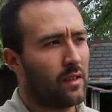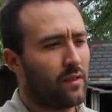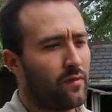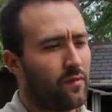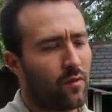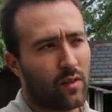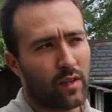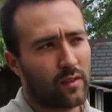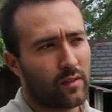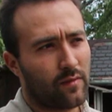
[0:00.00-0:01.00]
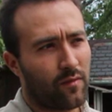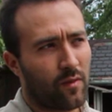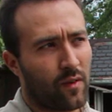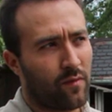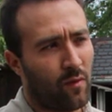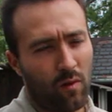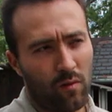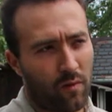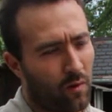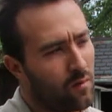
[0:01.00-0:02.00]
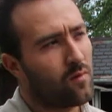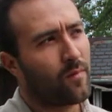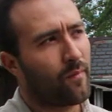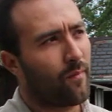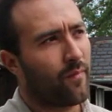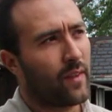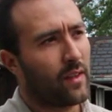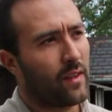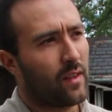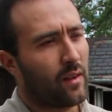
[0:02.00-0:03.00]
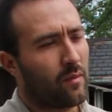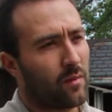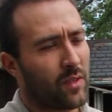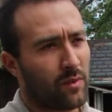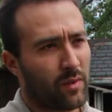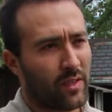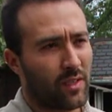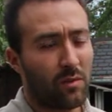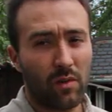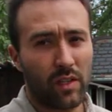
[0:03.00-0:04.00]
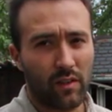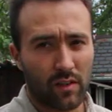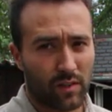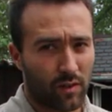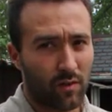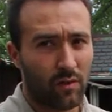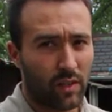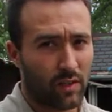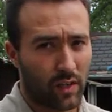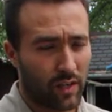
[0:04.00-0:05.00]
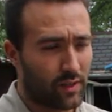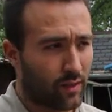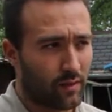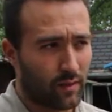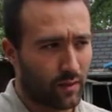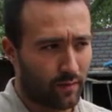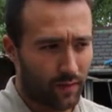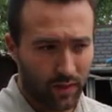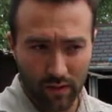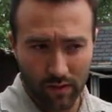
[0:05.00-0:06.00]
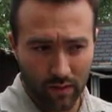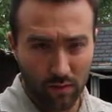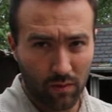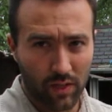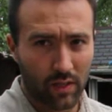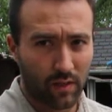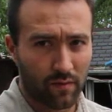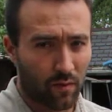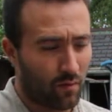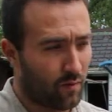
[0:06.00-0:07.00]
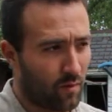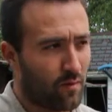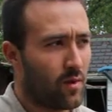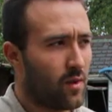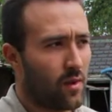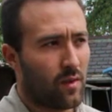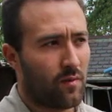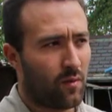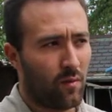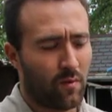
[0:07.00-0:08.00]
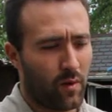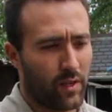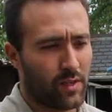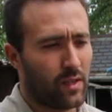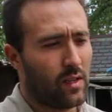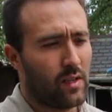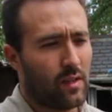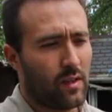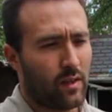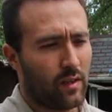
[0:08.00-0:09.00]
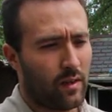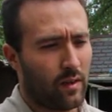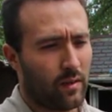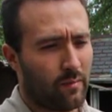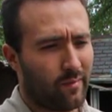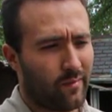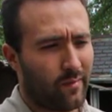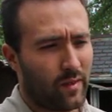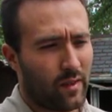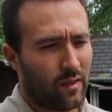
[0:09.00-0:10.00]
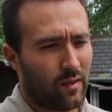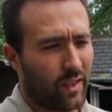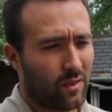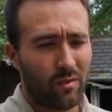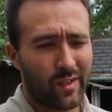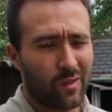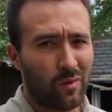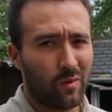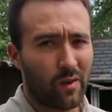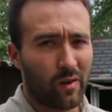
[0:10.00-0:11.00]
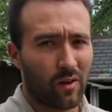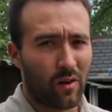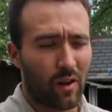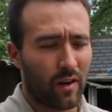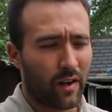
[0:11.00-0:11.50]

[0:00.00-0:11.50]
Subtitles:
for a Volvo, which was a 2-liter, it's a 2-liter engine. It fits on the 2-liter Volvo engine. That's only a 2-liter car,